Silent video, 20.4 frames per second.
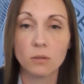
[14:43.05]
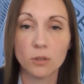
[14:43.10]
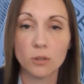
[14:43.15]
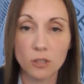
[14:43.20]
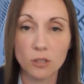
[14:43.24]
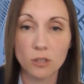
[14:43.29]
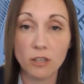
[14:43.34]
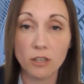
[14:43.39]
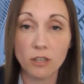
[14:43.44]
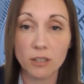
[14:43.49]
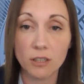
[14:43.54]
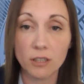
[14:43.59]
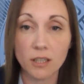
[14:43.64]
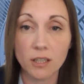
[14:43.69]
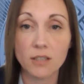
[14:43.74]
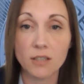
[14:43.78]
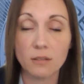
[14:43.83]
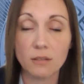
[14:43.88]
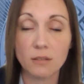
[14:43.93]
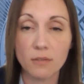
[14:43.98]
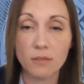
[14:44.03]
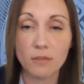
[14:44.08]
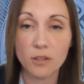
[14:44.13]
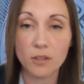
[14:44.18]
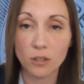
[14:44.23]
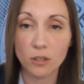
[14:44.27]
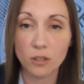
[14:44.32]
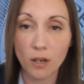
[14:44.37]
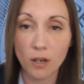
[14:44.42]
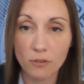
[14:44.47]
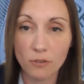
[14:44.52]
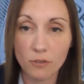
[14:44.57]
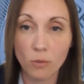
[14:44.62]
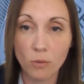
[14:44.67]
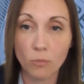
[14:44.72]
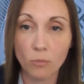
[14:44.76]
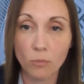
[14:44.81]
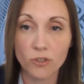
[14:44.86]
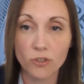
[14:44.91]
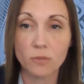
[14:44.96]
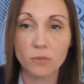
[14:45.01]
We do recognise, however, that not
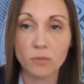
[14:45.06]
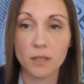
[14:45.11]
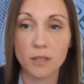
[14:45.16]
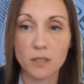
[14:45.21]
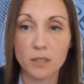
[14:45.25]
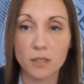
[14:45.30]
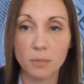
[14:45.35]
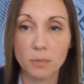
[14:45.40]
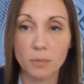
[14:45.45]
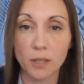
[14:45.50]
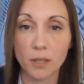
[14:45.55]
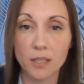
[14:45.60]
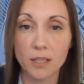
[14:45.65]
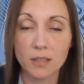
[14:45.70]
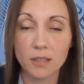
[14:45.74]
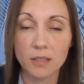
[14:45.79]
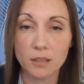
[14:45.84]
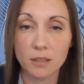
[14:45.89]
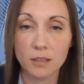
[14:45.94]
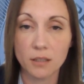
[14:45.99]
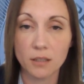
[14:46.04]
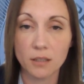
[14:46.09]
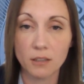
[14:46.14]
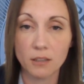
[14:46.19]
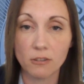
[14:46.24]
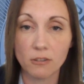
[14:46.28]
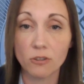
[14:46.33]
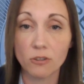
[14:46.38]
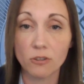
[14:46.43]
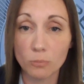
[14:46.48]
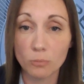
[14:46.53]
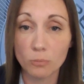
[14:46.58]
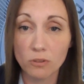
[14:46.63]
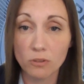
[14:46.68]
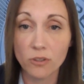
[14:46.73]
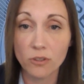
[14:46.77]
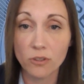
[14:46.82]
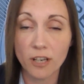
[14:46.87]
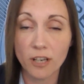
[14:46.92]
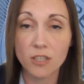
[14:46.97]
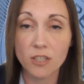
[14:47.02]
everyone wants to speak to the police, and there are a
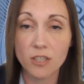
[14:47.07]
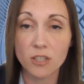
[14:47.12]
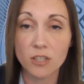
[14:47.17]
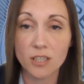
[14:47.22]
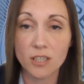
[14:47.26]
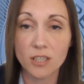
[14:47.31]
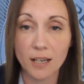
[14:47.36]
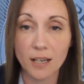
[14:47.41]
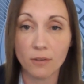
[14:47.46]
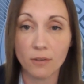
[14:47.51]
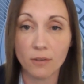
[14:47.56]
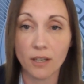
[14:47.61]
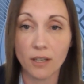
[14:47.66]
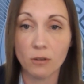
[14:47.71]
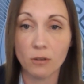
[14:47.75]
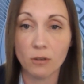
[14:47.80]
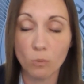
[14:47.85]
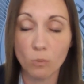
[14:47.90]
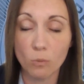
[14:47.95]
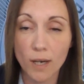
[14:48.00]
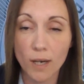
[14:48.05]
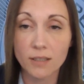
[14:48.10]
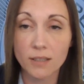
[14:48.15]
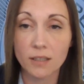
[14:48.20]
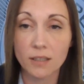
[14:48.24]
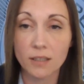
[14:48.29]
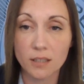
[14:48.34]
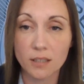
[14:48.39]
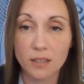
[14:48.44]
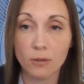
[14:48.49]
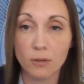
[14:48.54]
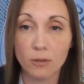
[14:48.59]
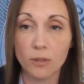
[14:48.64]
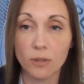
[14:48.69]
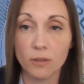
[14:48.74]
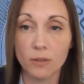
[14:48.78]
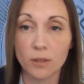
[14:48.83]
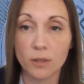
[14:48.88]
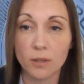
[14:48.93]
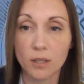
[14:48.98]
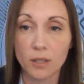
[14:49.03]
number of other agencies out there who are waiting to help
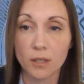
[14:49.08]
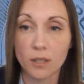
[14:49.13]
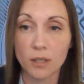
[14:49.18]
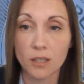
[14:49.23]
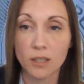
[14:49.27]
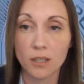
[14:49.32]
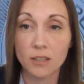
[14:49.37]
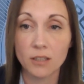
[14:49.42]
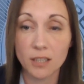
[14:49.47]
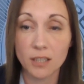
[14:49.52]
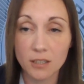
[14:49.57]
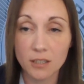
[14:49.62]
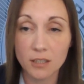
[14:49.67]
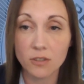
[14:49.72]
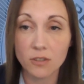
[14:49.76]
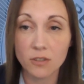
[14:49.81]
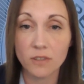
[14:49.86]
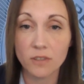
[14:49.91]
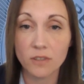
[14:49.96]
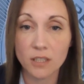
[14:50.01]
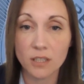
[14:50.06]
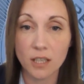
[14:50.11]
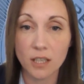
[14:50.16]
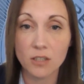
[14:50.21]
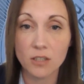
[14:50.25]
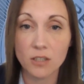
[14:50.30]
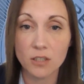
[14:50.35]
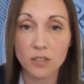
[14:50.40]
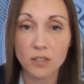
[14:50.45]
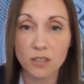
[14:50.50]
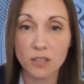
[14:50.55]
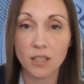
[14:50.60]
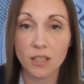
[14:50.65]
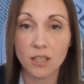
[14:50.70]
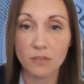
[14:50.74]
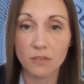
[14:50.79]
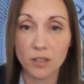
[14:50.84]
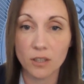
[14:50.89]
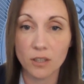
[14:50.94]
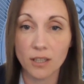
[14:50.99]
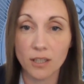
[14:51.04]
you. The details of these agencies are
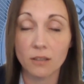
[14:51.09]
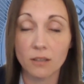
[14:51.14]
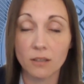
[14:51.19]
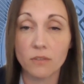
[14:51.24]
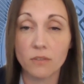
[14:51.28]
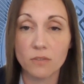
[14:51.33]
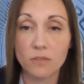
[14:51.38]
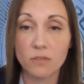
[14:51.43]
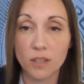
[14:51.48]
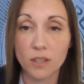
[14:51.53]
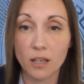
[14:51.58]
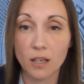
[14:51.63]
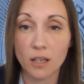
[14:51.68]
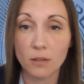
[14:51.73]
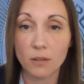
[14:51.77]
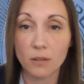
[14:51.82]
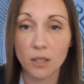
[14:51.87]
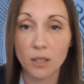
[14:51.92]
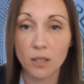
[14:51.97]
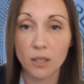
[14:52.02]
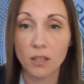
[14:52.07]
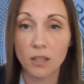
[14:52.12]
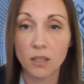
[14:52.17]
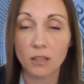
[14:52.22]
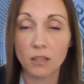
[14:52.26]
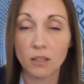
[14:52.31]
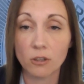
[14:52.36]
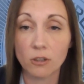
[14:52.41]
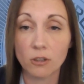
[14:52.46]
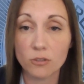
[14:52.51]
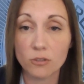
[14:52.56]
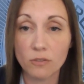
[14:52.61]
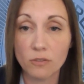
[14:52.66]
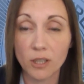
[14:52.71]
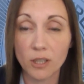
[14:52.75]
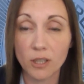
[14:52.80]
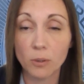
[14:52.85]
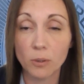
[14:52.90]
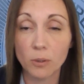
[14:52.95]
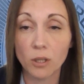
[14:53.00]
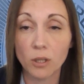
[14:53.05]
given at the end of this video and are also
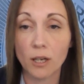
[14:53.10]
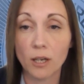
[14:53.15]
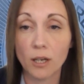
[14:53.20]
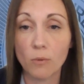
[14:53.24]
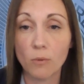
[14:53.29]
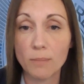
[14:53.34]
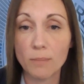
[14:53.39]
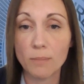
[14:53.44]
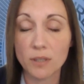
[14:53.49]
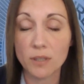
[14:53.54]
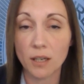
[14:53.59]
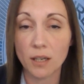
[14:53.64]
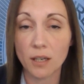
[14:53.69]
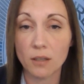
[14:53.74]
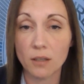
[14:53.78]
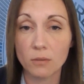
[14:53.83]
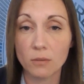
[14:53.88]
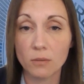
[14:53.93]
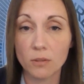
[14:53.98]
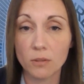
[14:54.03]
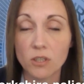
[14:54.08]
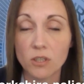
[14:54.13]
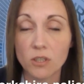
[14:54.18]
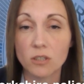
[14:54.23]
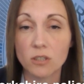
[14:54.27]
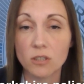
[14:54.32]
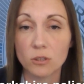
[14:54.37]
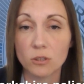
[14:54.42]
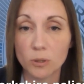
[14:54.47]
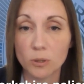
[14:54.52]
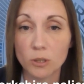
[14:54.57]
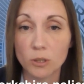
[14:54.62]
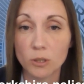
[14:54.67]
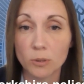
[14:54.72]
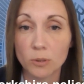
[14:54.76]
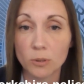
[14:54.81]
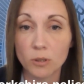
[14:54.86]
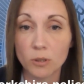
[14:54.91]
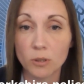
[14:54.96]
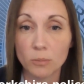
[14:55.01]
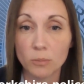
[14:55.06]
available on our website, which is
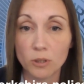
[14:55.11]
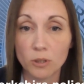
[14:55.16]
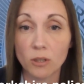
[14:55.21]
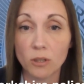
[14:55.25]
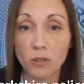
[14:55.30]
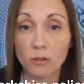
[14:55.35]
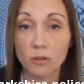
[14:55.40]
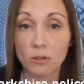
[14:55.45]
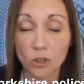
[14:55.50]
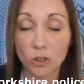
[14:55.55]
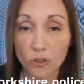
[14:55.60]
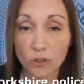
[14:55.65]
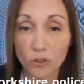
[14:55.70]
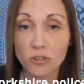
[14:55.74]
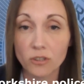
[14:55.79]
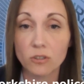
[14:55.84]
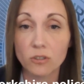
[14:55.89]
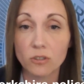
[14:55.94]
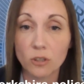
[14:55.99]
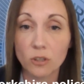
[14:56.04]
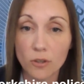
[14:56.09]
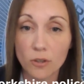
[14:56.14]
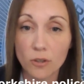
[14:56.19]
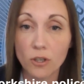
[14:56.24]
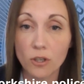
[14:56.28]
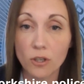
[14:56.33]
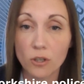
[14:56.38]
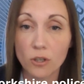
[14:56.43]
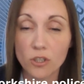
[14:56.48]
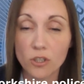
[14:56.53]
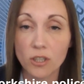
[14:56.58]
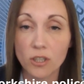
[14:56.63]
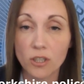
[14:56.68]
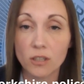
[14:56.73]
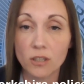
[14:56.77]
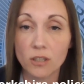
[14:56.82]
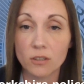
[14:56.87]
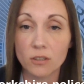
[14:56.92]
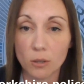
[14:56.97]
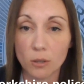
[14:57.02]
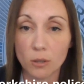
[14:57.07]

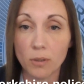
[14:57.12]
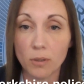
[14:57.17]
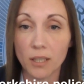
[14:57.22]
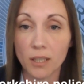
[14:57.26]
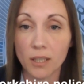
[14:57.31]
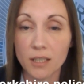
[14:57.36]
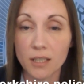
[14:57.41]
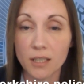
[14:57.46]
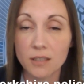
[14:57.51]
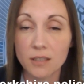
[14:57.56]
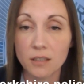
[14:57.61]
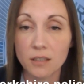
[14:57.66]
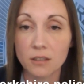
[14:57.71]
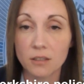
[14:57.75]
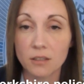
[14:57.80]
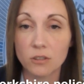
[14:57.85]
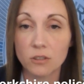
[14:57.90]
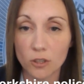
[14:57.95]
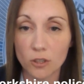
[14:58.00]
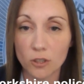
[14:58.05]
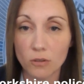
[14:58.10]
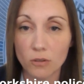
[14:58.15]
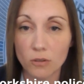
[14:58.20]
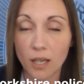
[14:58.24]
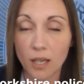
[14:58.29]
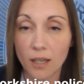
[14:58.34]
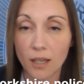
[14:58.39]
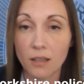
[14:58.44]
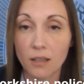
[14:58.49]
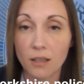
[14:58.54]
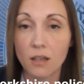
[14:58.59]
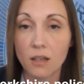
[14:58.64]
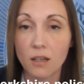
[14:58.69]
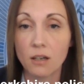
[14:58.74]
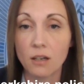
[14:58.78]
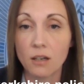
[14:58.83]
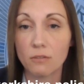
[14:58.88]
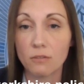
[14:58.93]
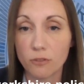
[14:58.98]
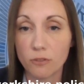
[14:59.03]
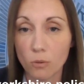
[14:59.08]

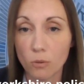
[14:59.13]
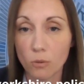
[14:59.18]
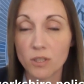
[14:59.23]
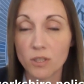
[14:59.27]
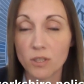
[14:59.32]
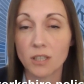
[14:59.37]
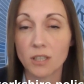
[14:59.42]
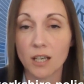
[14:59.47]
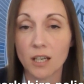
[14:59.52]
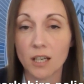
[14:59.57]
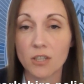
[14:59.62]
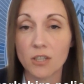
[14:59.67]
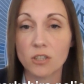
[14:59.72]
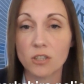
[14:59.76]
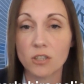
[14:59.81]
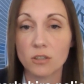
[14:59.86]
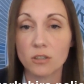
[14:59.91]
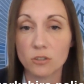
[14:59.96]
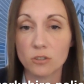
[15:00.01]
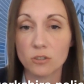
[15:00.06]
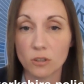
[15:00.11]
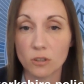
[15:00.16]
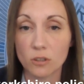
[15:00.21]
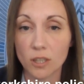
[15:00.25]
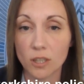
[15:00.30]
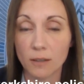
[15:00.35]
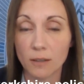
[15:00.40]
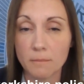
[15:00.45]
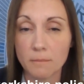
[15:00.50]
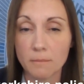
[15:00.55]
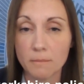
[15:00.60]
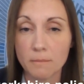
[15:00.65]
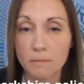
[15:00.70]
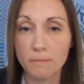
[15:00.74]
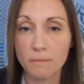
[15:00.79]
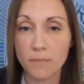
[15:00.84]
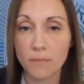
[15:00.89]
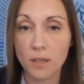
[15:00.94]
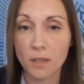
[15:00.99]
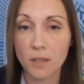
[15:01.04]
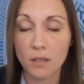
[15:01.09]
www.northyorkshire.police.uk/stalking.
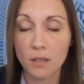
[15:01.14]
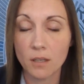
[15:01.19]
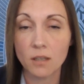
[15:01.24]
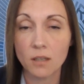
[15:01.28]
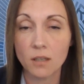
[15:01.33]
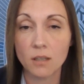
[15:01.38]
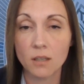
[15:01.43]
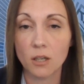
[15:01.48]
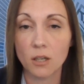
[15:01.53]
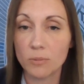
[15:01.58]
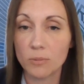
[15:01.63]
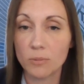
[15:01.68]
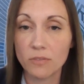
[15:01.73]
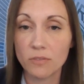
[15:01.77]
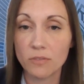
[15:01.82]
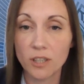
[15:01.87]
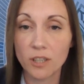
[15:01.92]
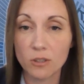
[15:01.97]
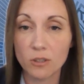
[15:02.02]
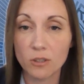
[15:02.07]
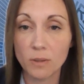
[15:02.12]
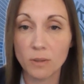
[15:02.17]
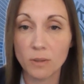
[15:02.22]
I hope this video